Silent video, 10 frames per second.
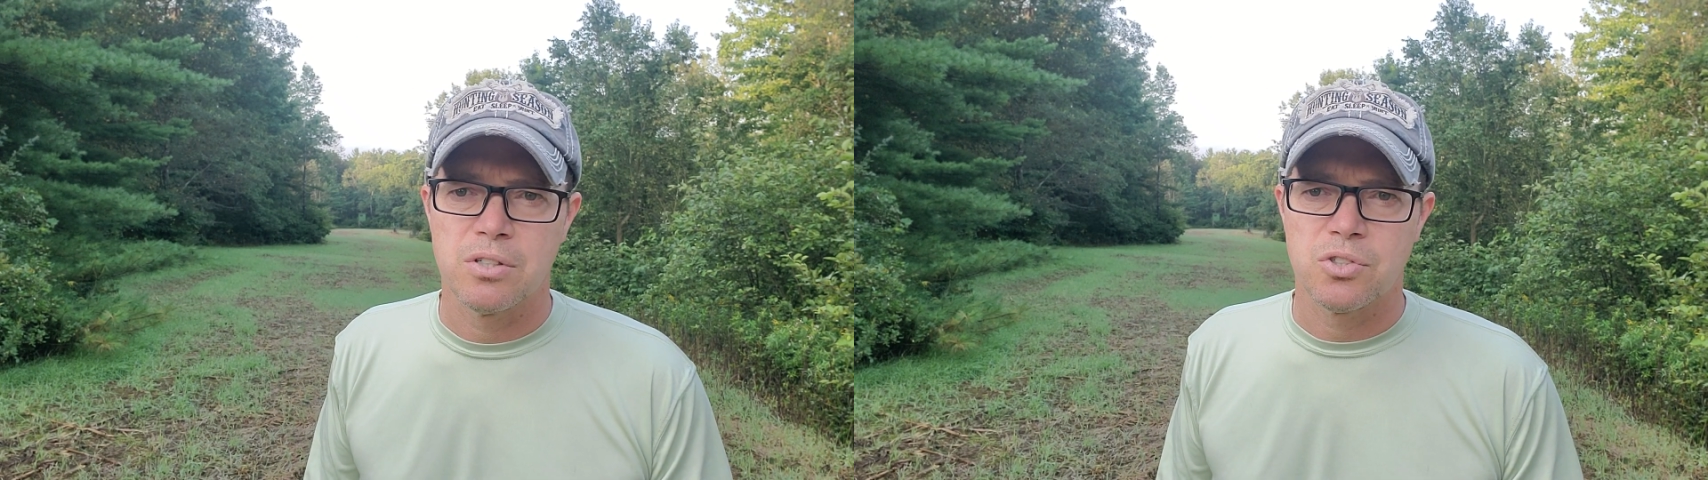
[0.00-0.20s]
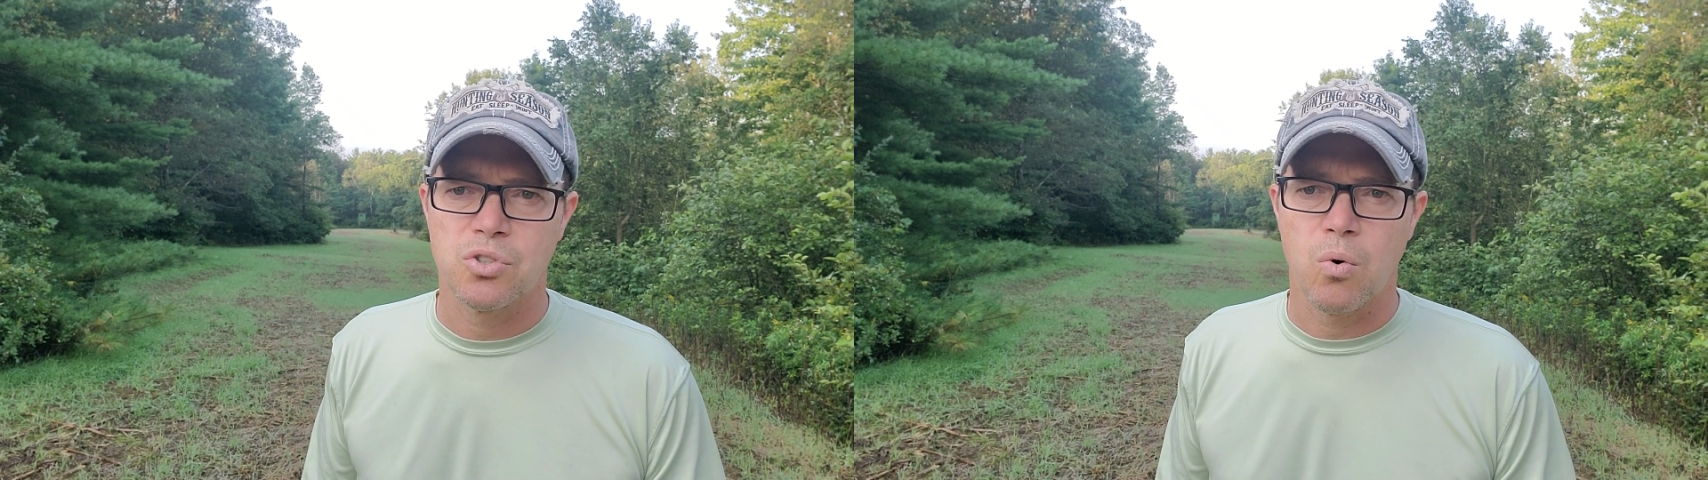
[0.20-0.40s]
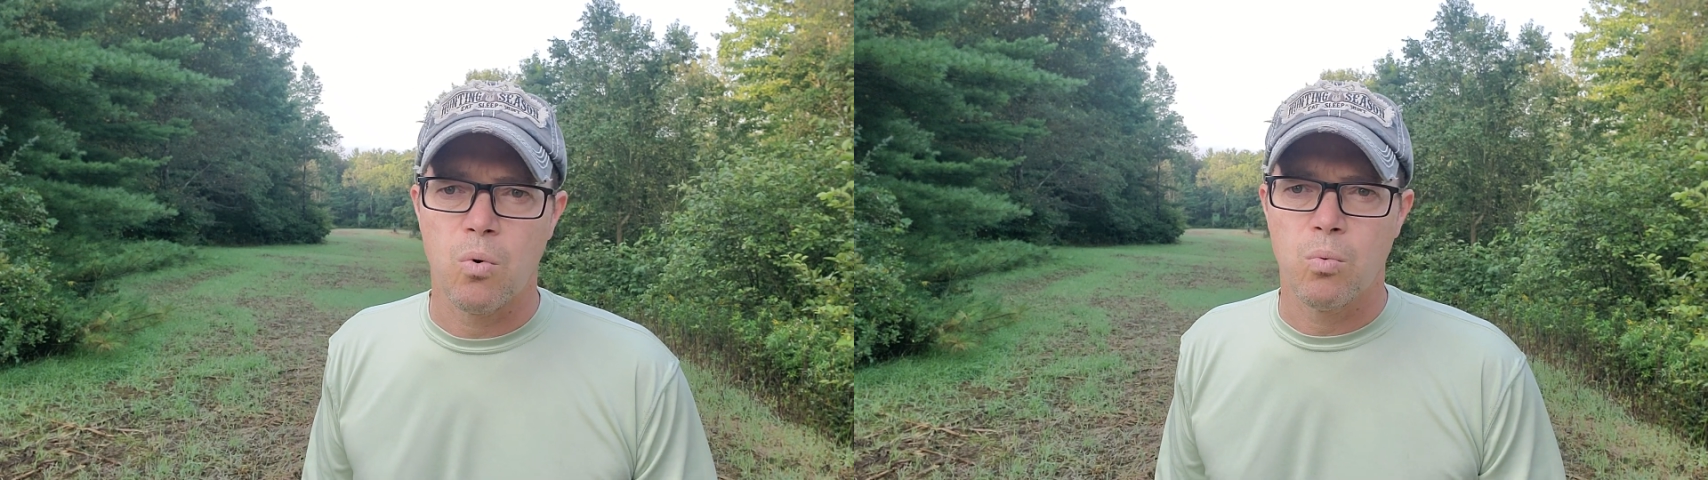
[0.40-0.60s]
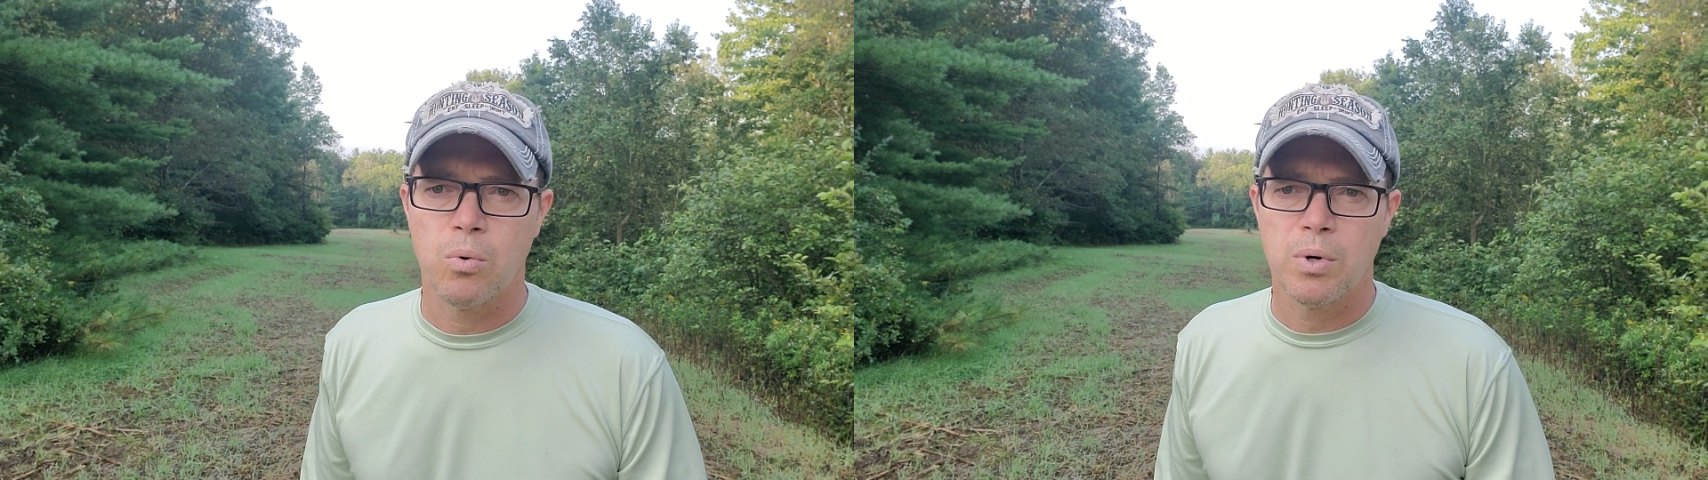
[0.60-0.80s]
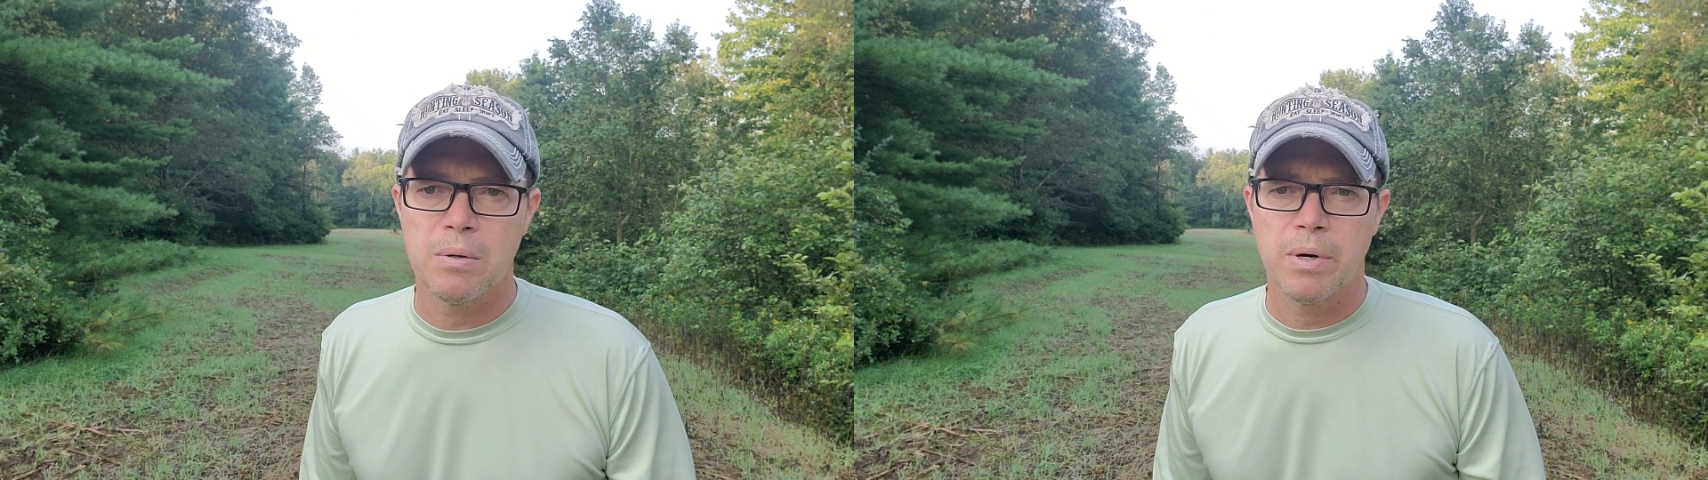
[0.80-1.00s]
So
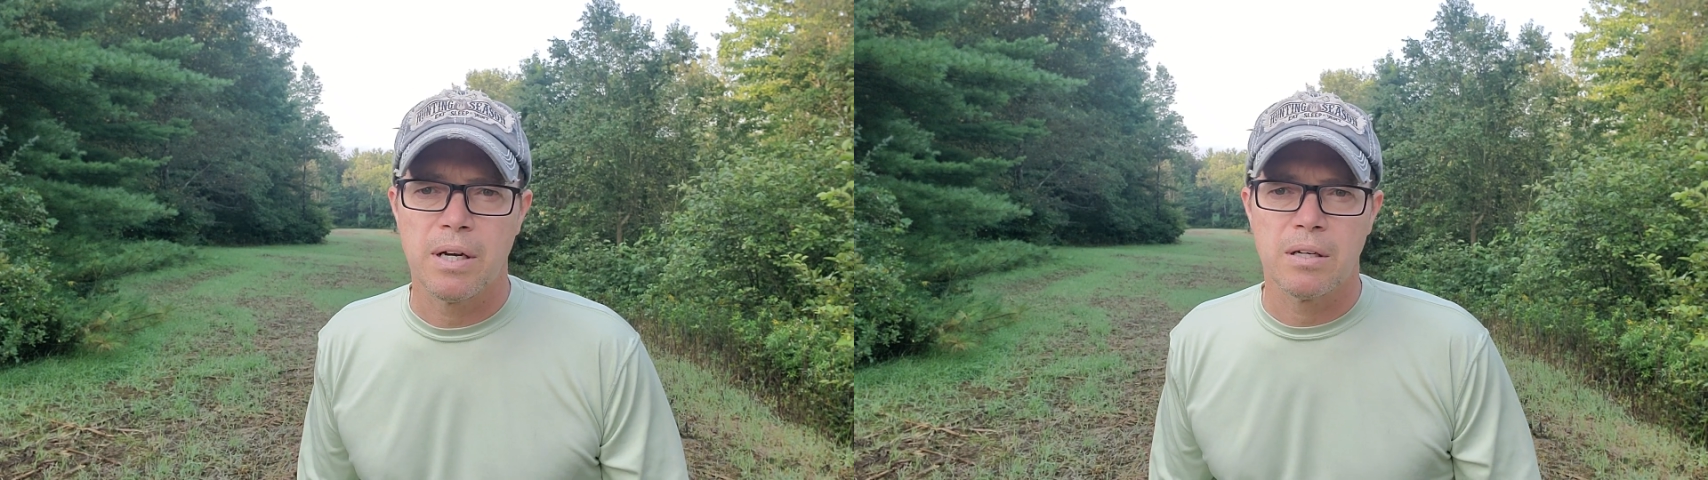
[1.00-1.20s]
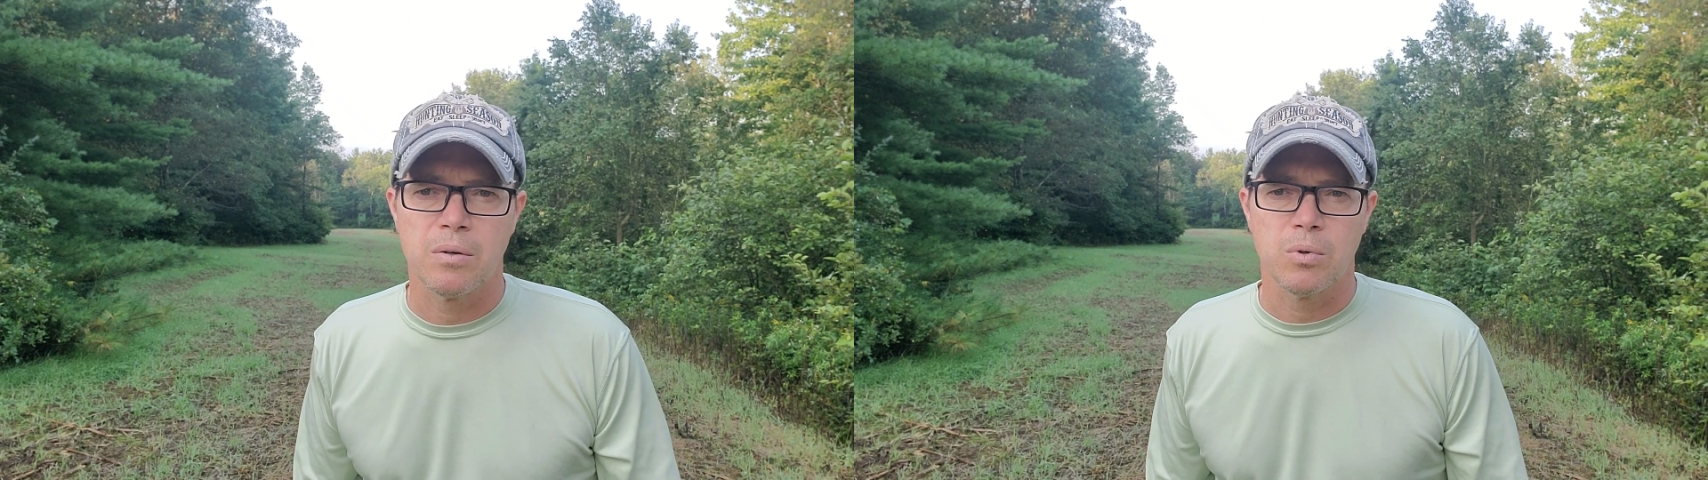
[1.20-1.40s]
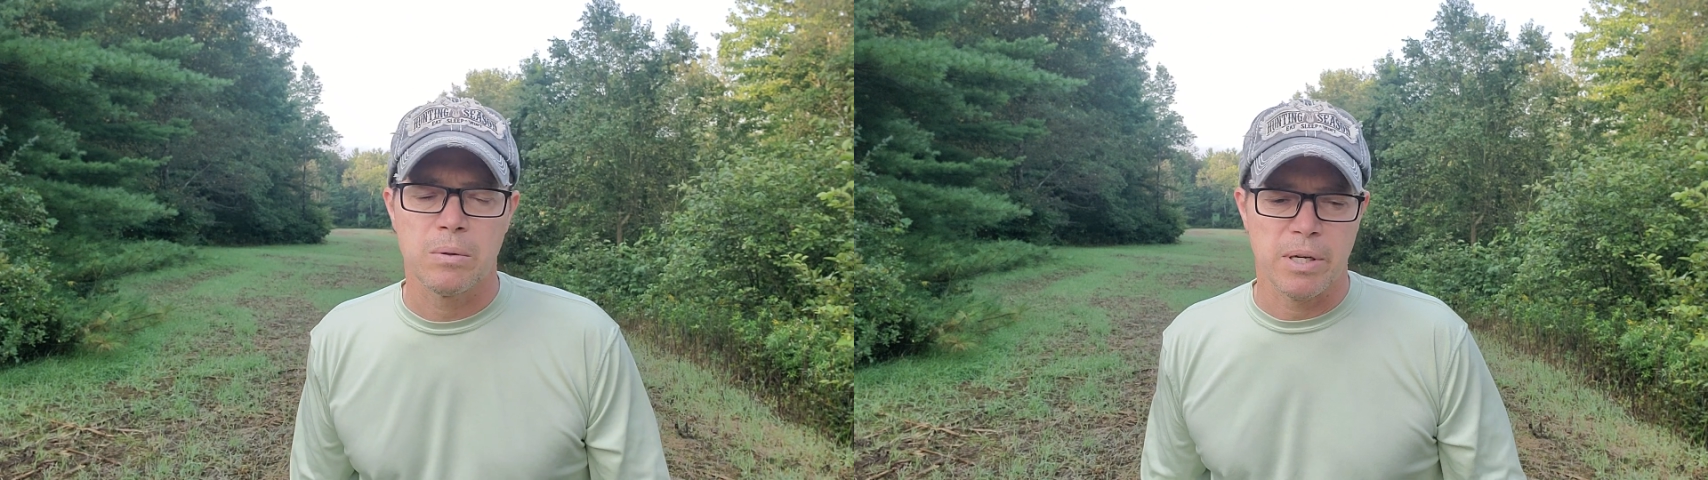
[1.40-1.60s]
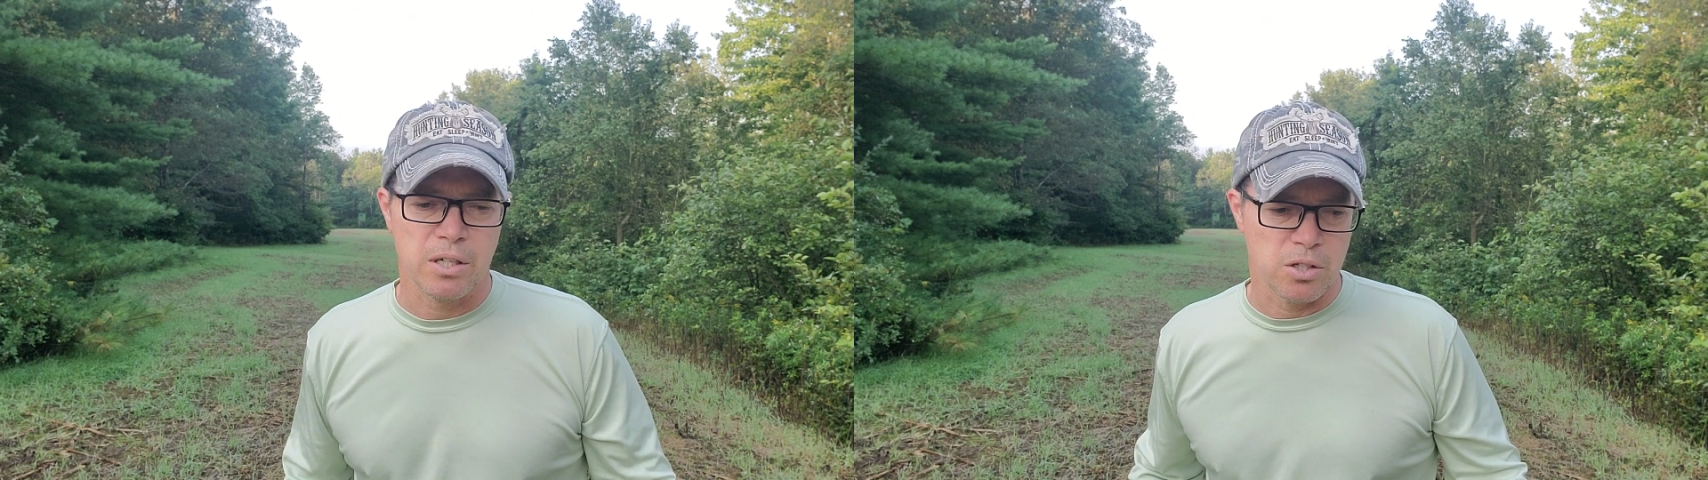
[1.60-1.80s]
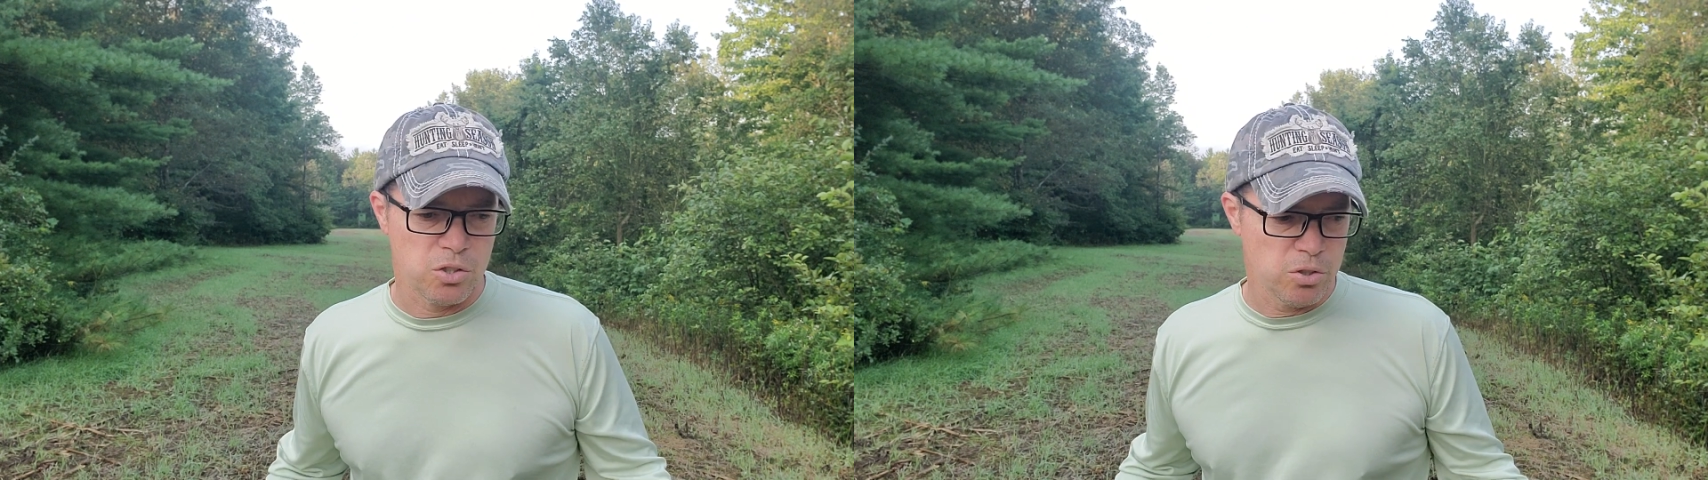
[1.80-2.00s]
what am I
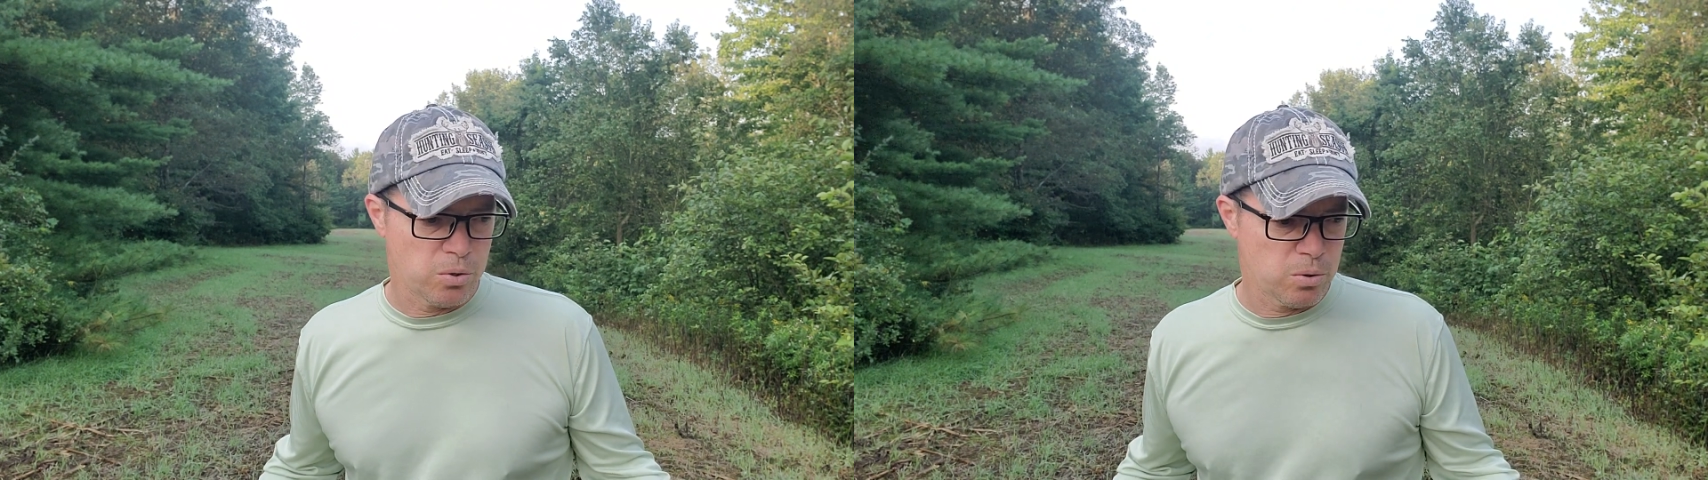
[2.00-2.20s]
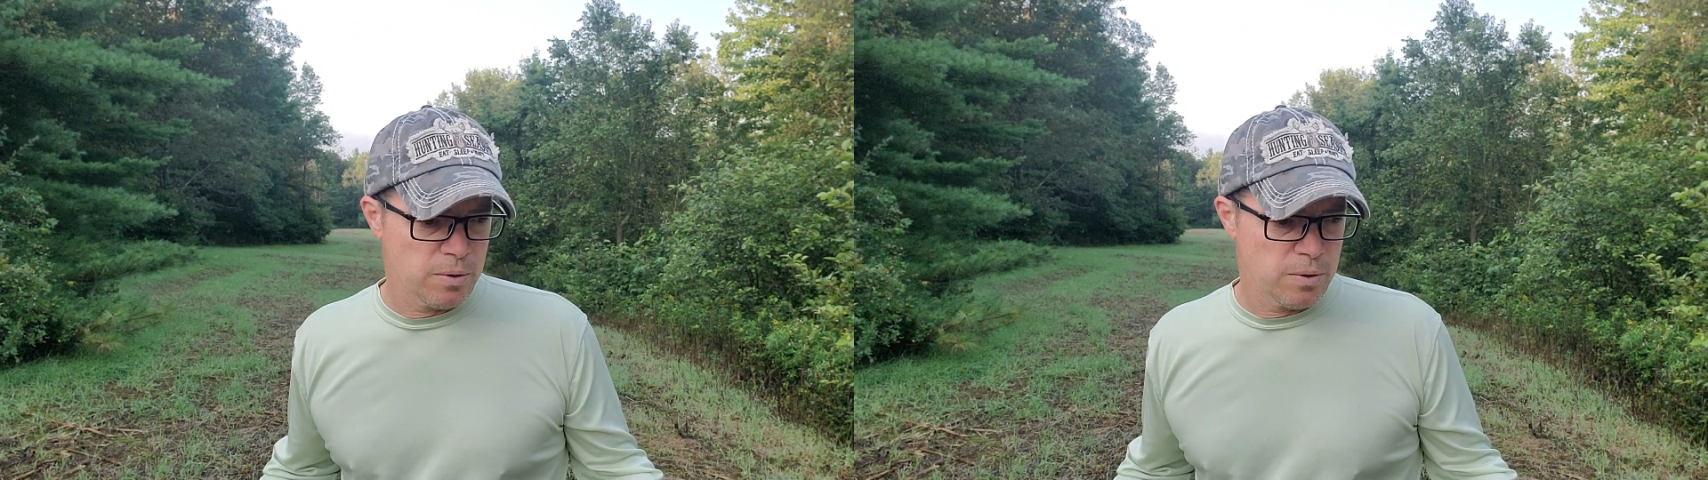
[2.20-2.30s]
going to do?